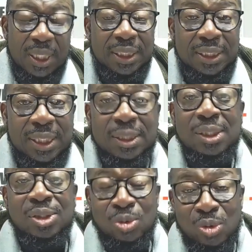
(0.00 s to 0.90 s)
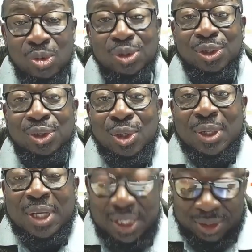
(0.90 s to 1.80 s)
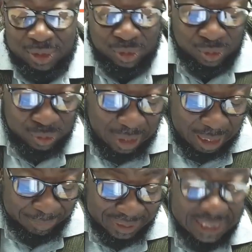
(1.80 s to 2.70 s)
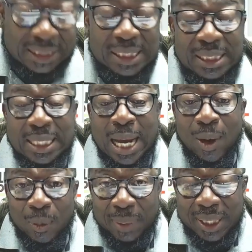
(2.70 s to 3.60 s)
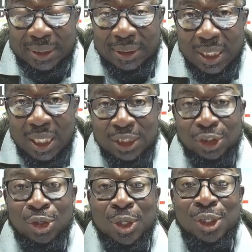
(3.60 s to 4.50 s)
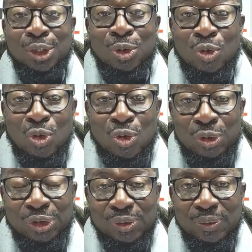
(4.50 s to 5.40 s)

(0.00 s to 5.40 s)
This is Ruth talking to, I mean, this is Naomi talking to Ruth.